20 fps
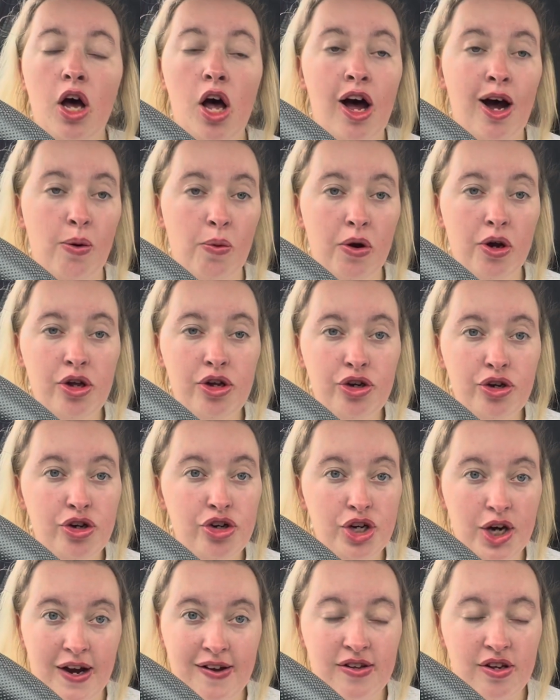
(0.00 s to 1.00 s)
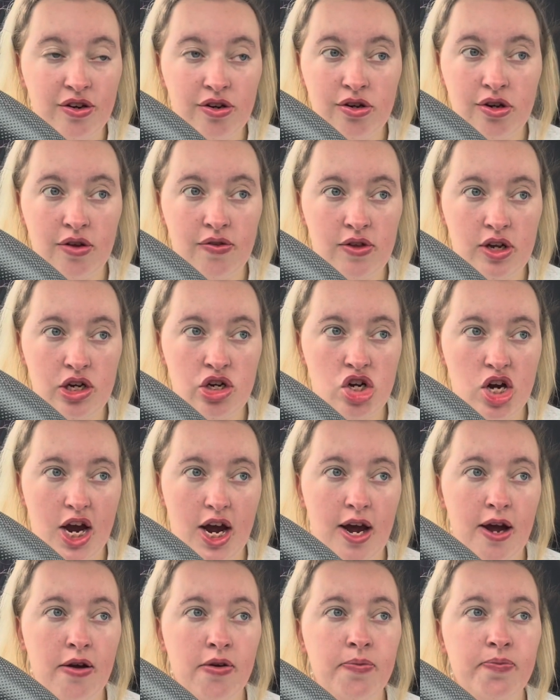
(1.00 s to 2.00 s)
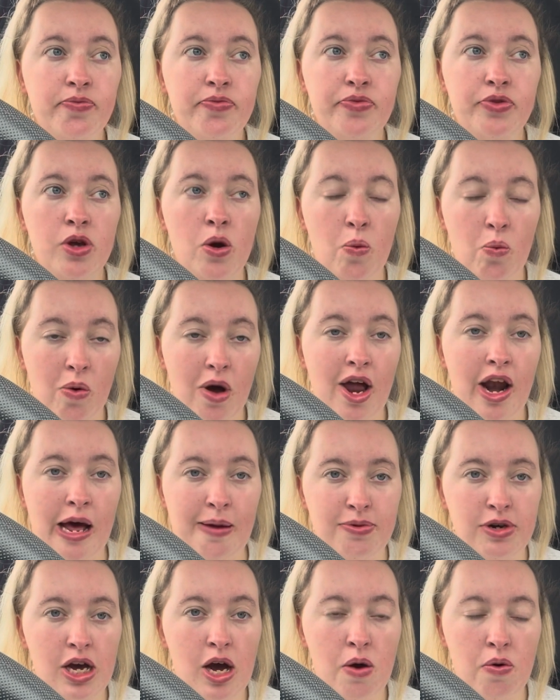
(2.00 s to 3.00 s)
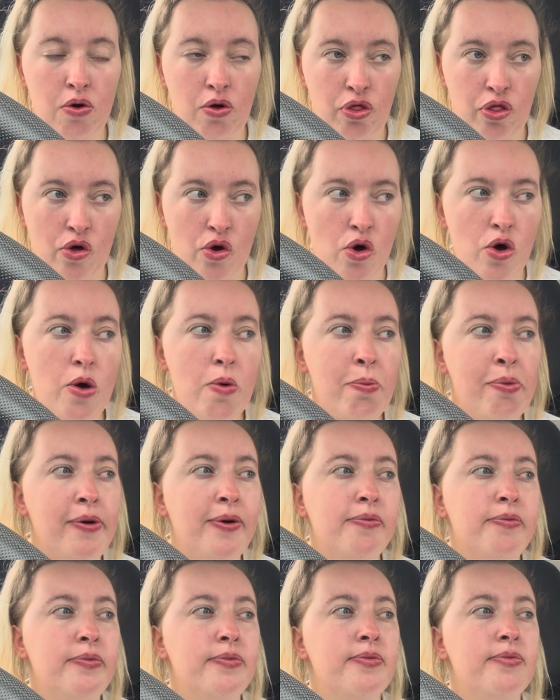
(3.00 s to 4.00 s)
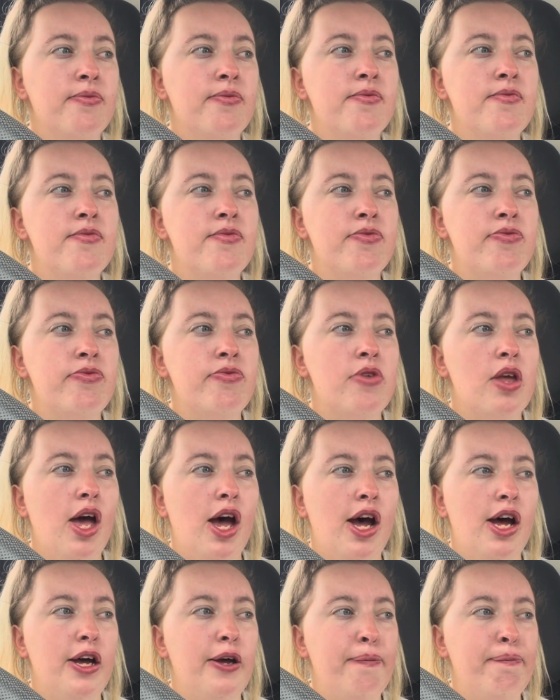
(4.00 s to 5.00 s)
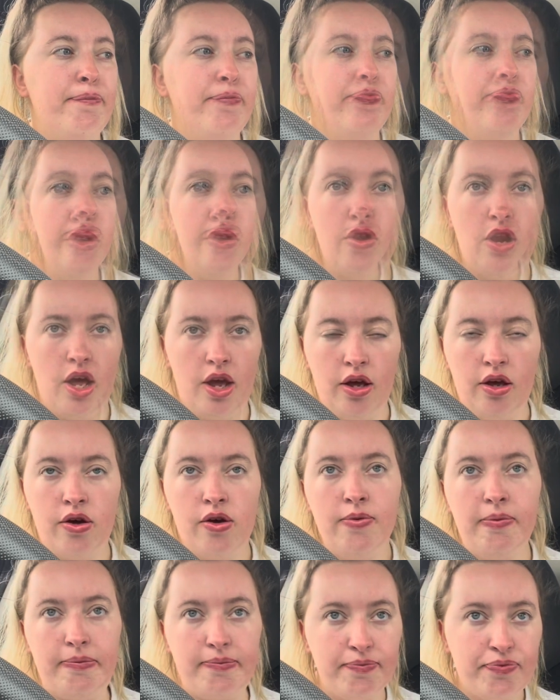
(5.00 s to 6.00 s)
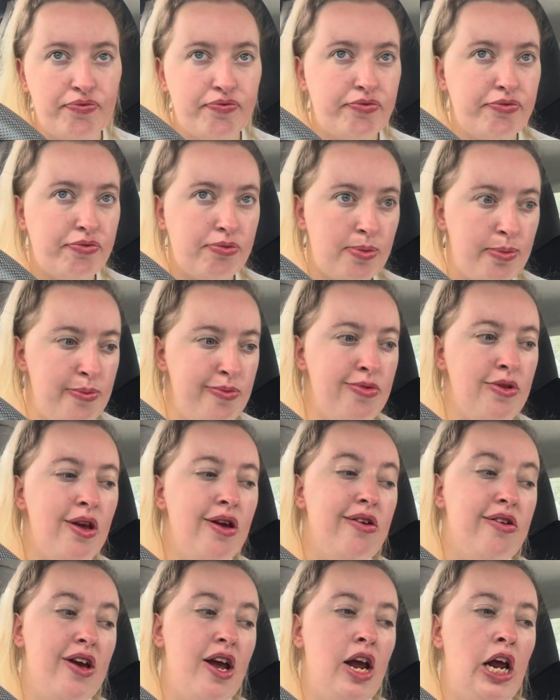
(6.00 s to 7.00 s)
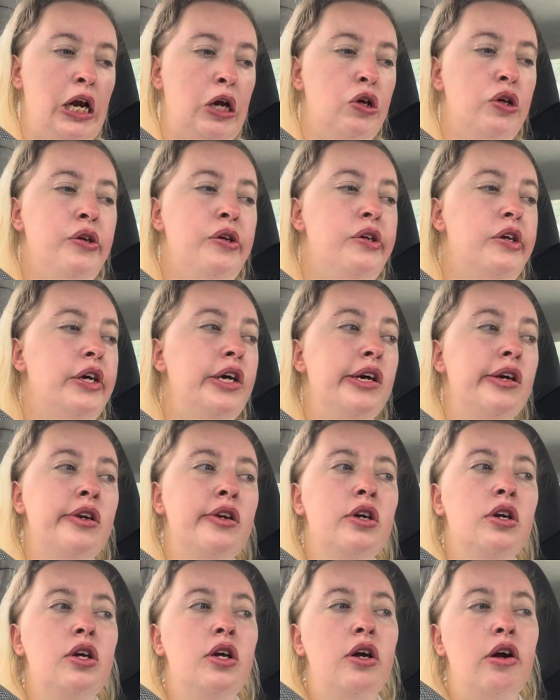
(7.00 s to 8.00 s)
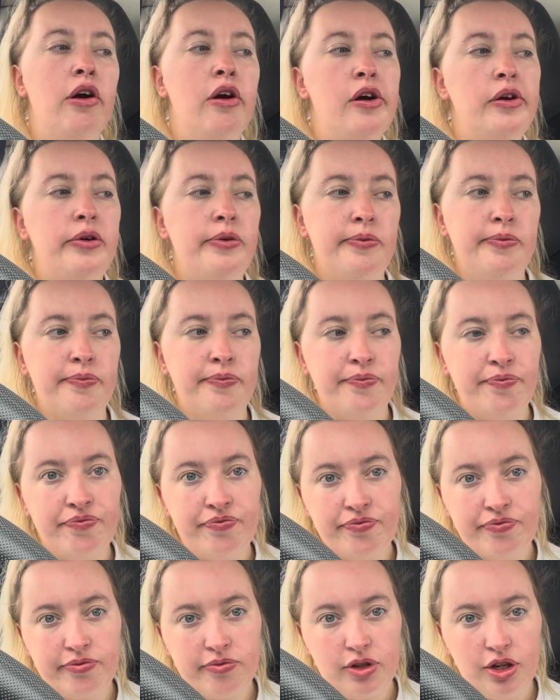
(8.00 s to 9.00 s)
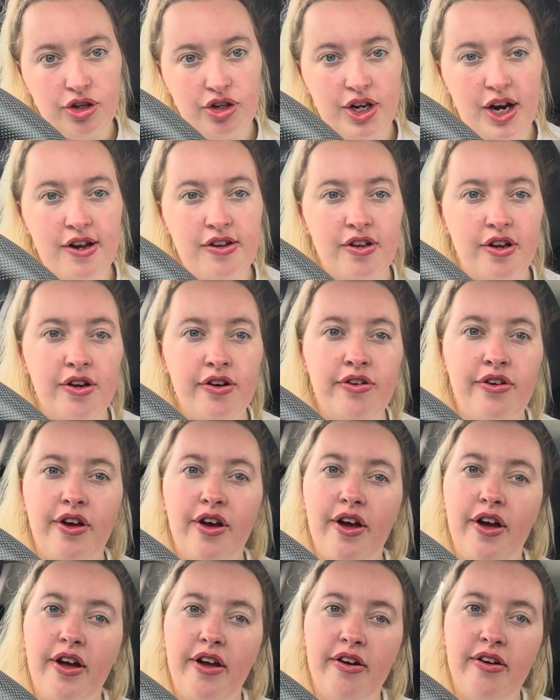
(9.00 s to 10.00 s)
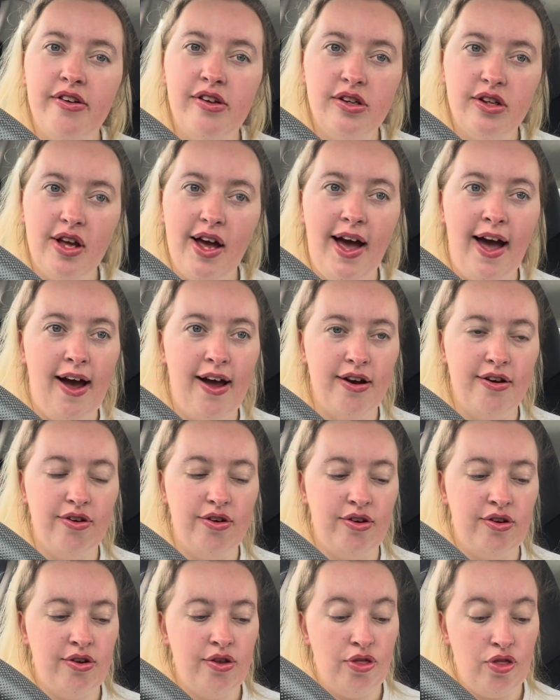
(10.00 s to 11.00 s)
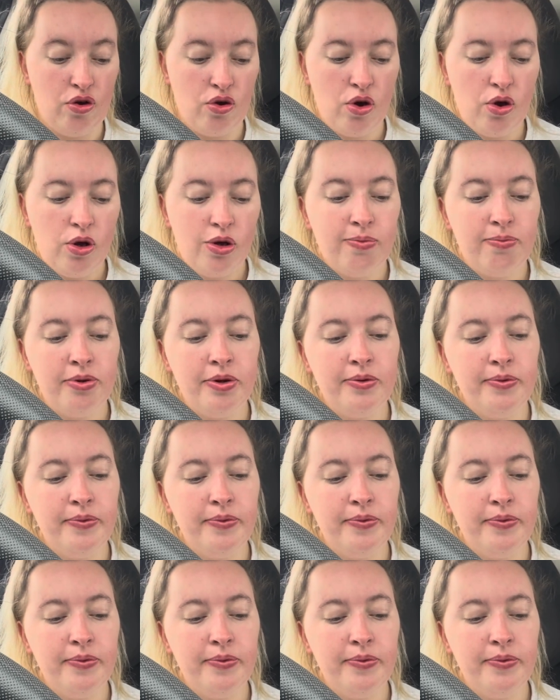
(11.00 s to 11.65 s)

I want to do Chessington this year while I'm down at Thorpe. Do like a day in London, Chessington and Thorpe.